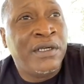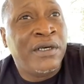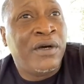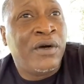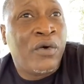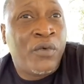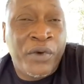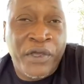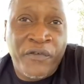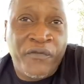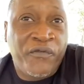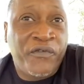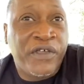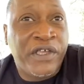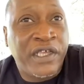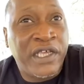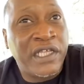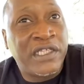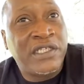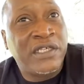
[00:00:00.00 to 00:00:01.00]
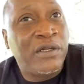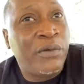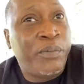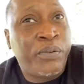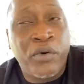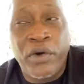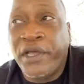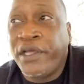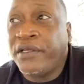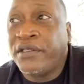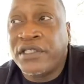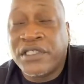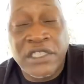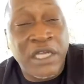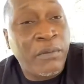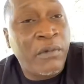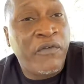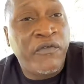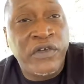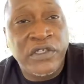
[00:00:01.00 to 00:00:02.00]
we get to the point
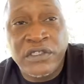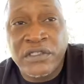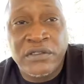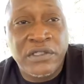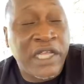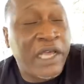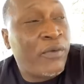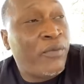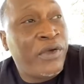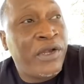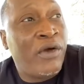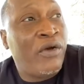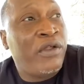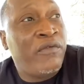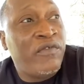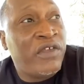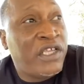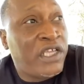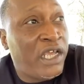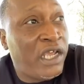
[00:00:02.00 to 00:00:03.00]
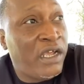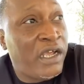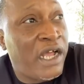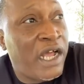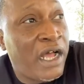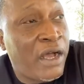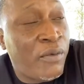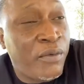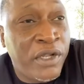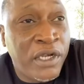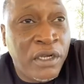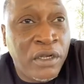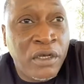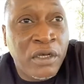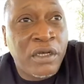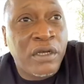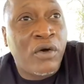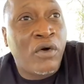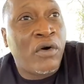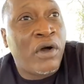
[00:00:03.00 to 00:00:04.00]
some of us that we don't even care how we look
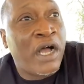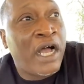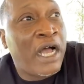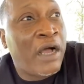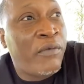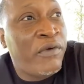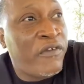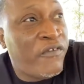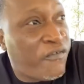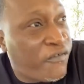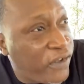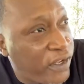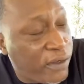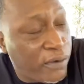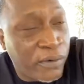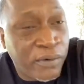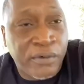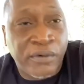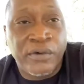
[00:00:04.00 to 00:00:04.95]
or how we feel